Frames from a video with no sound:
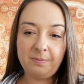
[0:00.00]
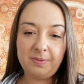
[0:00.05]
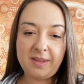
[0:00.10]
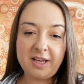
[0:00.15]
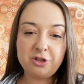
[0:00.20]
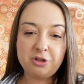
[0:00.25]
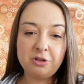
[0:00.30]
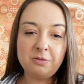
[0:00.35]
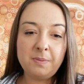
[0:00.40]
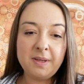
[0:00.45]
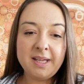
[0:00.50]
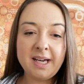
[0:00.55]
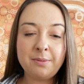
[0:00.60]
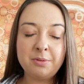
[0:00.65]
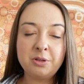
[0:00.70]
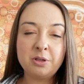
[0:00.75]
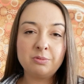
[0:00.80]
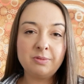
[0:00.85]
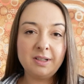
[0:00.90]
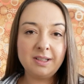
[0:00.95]
they should be
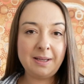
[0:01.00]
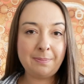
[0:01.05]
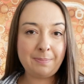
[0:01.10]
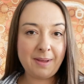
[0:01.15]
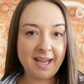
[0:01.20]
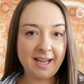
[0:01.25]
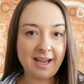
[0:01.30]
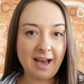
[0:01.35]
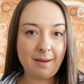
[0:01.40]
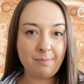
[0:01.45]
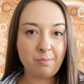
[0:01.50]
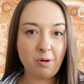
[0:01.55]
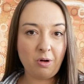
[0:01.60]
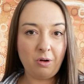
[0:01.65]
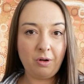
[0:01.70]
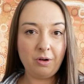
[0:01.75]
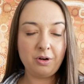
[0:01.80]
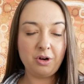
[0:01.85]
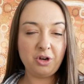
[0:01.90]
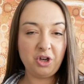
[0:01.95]
able to really pick up
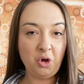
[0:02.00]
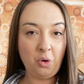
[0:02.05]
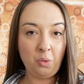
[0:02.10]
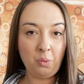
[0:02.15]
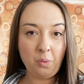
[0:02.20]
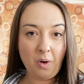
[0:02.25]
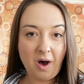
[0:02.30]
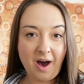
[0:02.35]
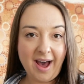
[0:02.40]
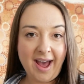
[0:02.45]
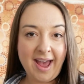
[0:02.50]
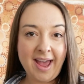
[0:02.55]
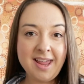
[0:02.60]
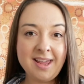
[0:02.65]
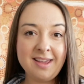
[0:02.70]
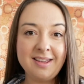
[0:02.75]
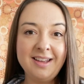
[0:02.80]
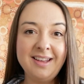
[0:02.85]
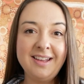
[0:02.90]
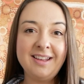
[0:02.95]
on your
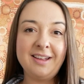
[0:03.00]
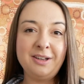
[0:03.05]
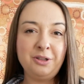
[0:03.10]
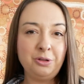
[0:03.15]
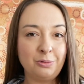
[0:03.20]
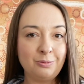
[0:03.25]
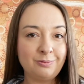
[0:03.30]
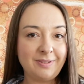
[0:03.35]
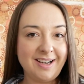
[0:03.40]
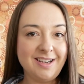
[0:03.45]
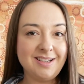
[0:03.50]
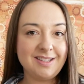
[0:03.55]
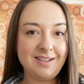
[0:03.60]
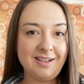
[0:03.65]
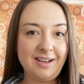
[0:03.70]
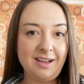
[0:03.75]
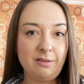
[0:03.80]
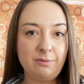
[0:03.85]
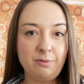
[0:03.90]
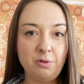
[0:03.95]
why and your
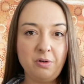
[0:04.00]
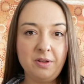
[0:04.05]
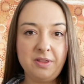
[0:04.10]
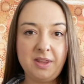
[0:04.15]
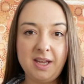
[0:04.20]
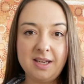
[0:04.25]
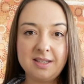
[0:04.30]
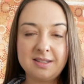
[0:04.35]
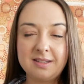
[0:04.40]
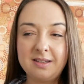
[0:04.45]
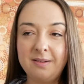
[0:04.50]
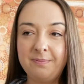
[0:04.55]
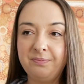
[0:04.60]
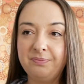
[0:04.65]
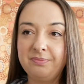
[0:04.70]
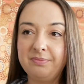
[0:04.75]
reasoning for this.